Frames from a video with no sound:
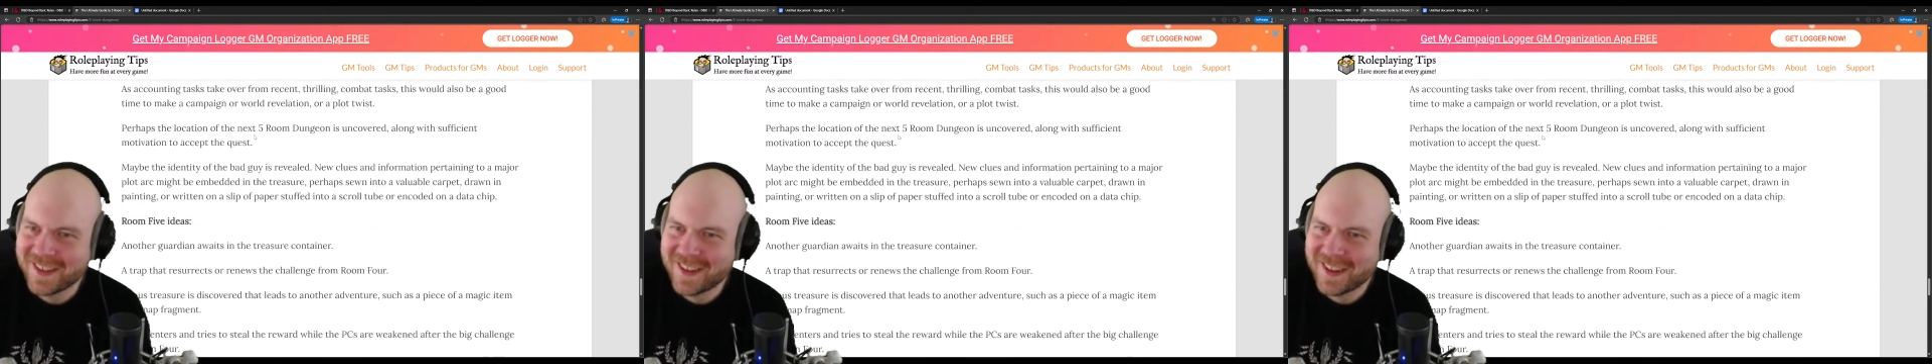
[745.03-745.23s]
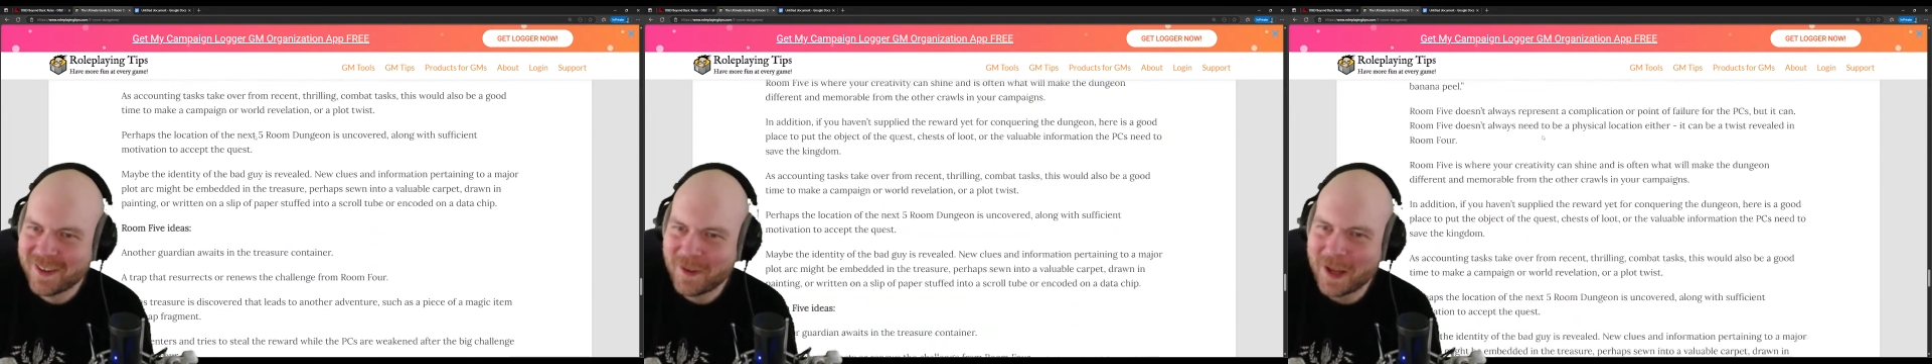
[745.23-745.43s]

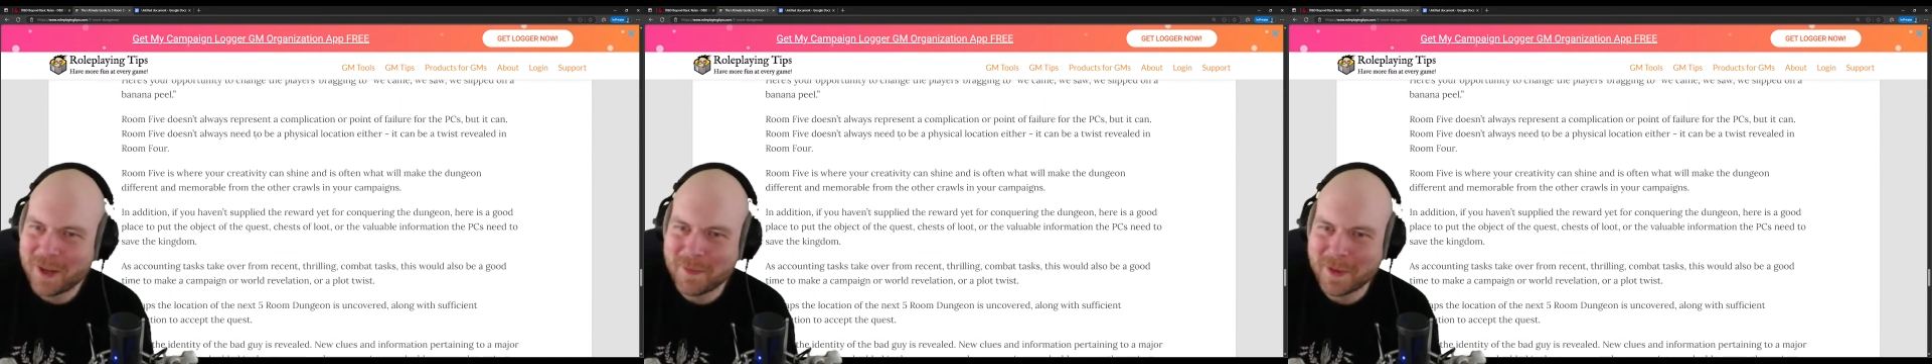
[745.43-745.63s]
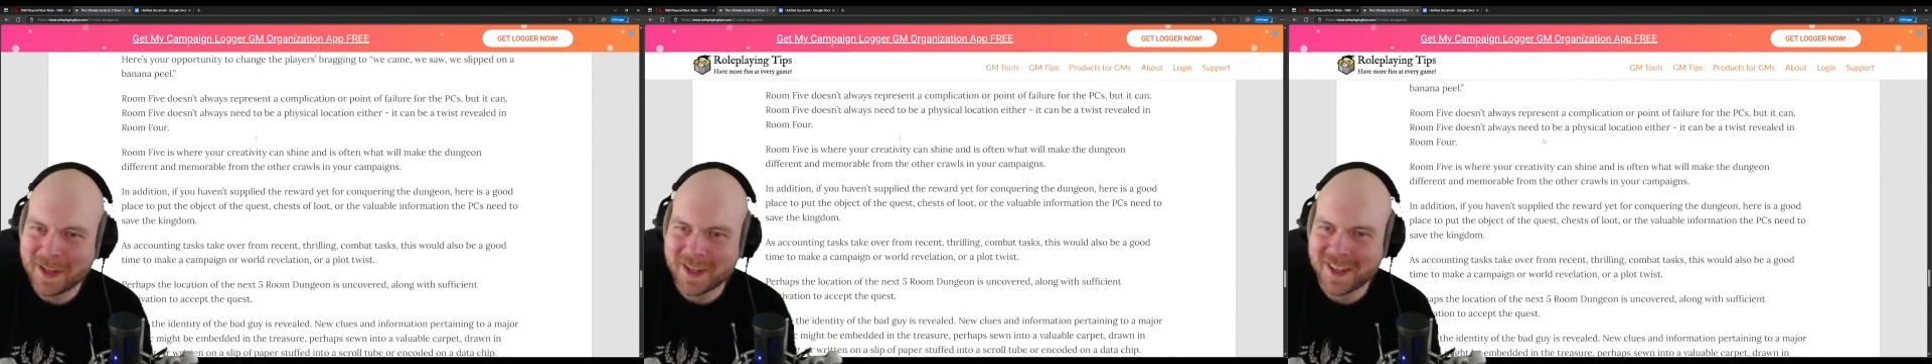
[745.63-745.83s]
Wait a
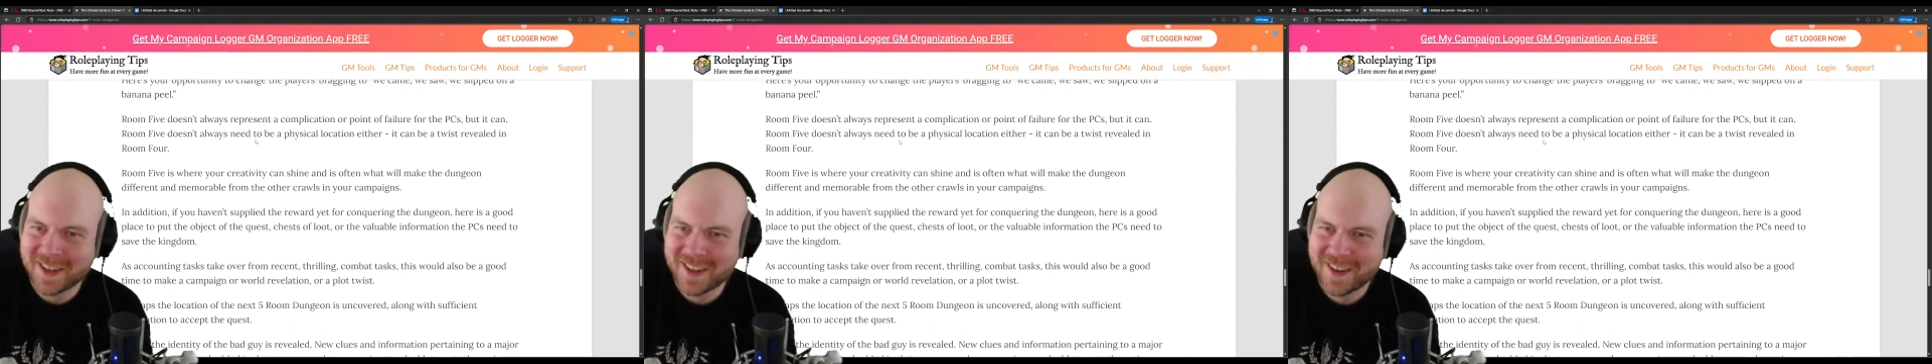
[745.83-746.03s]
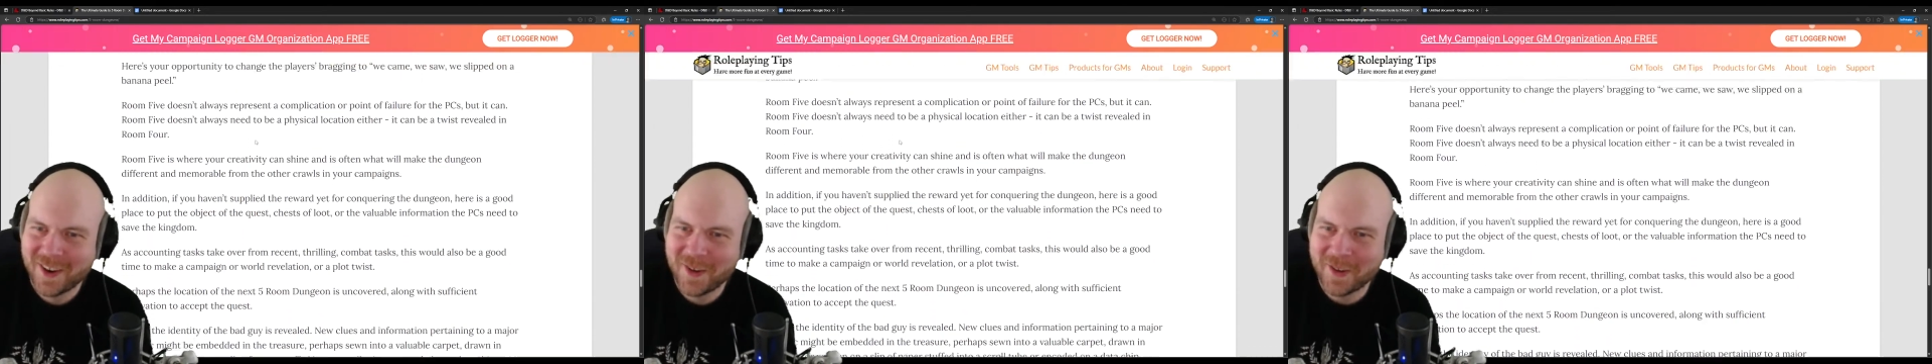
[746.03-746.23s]
minute.
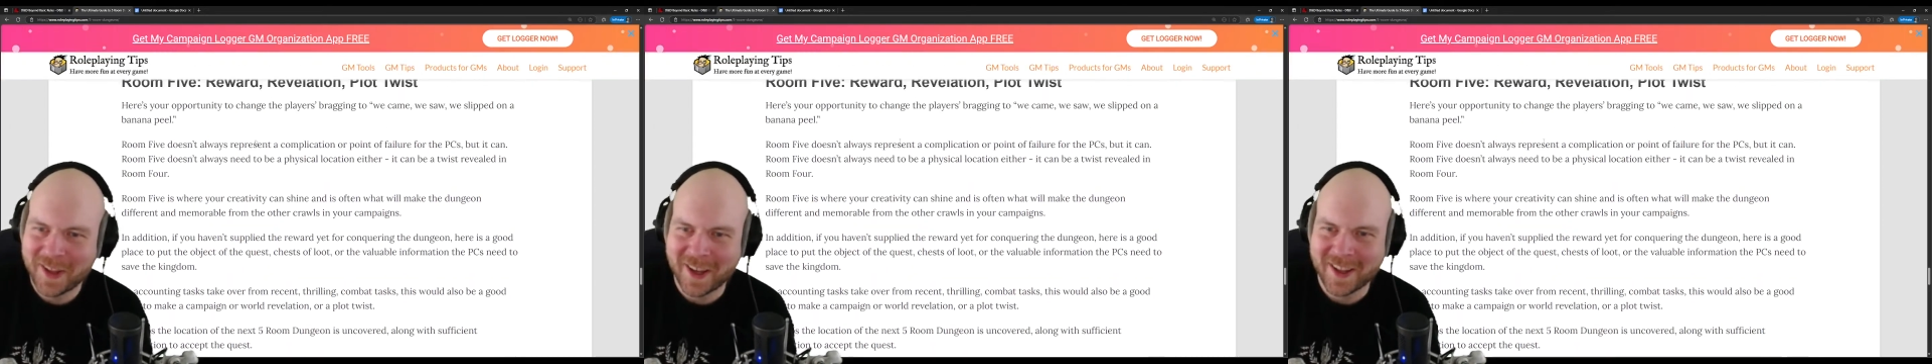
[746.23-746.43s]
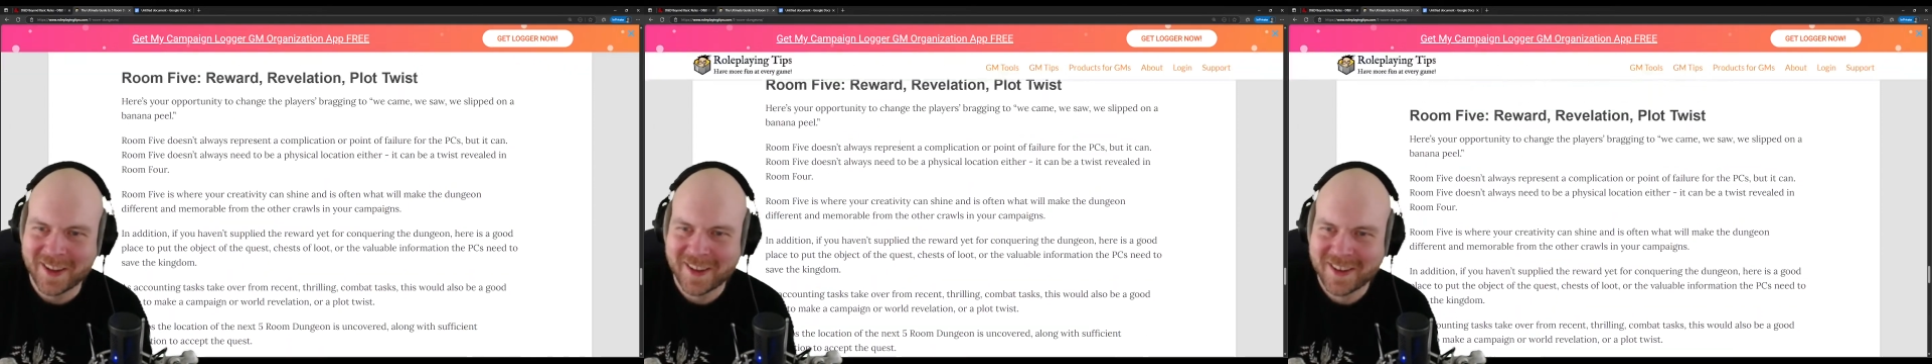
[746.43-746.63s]
Hold
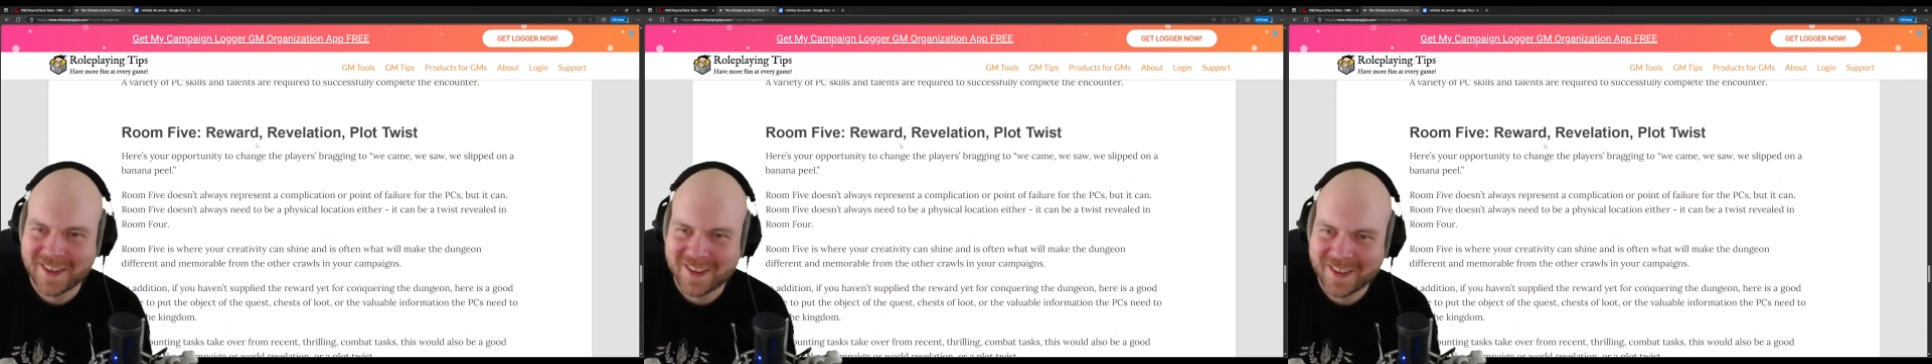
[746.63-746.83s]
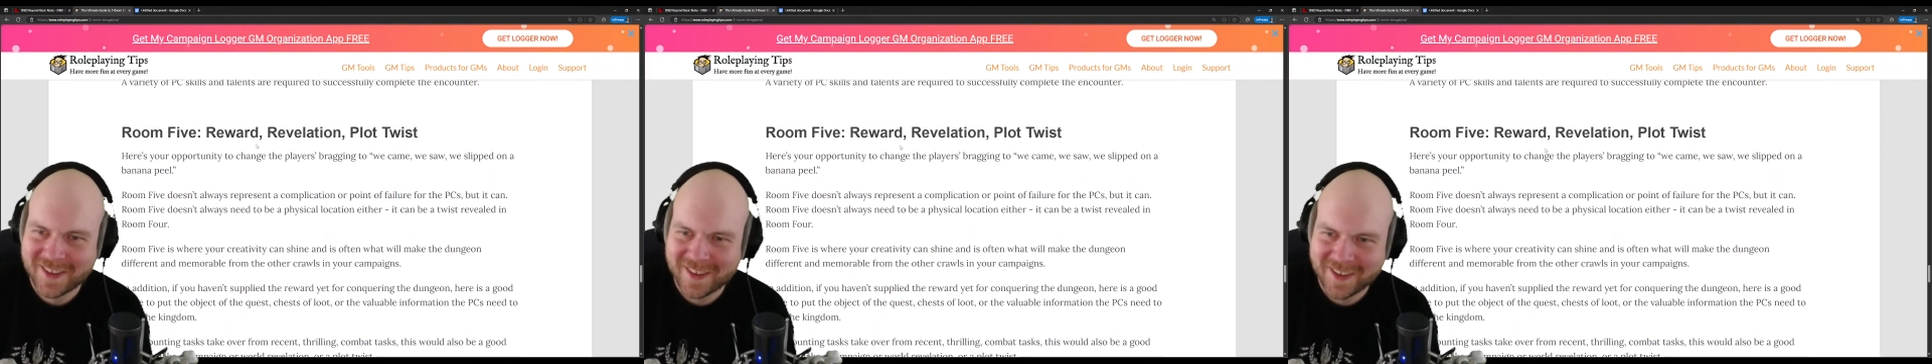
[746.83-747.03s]
on.
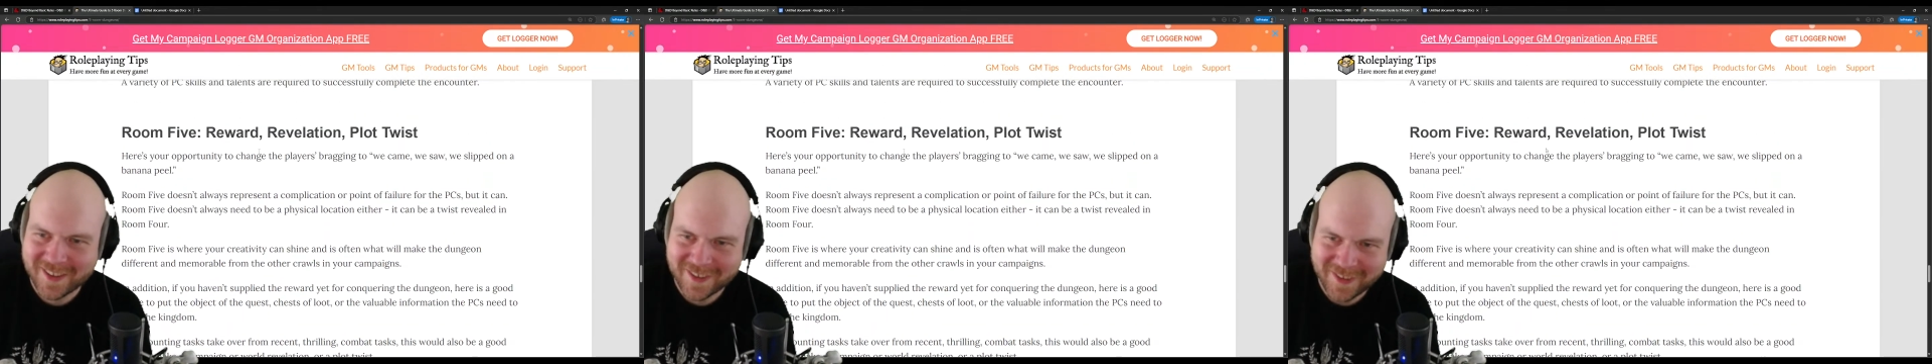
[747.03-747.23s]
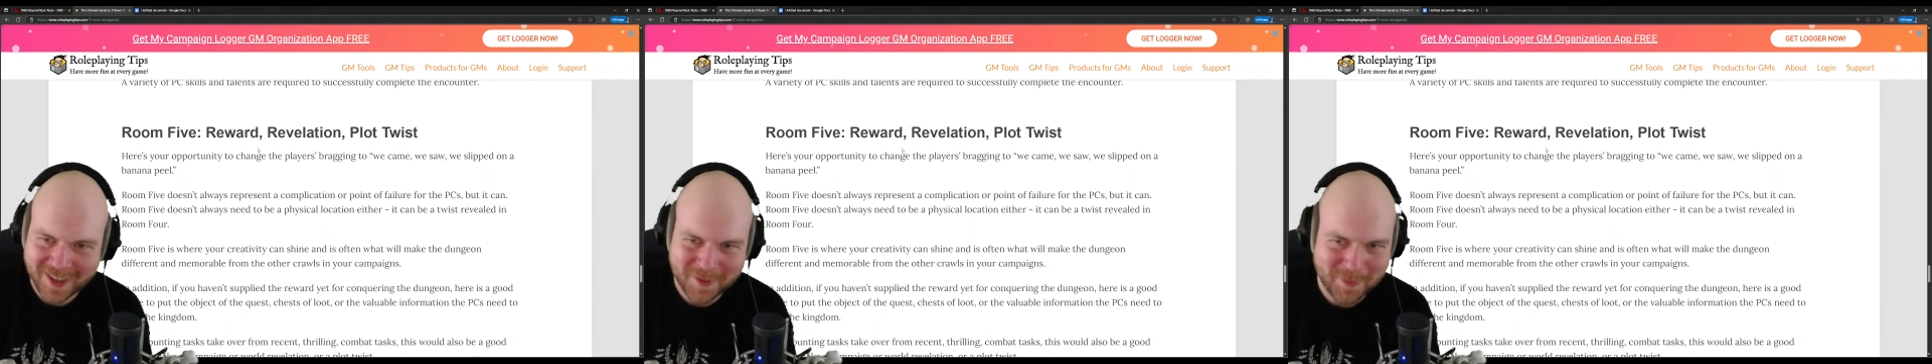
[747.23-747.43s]
Wait